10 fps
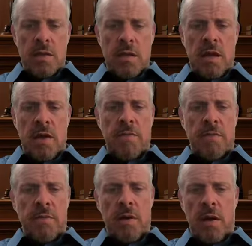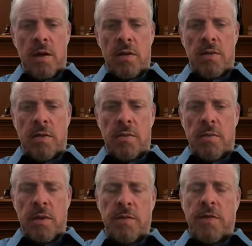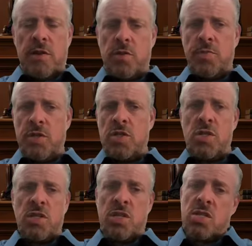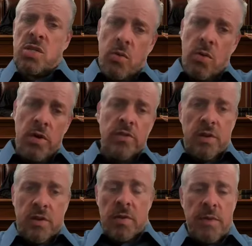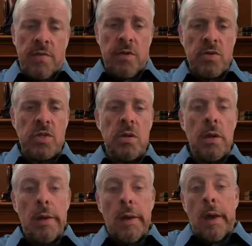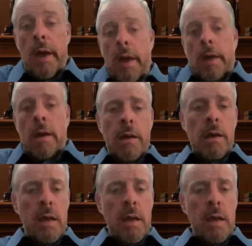The manufacturer's position essentially was, in a dumbed down version, hey,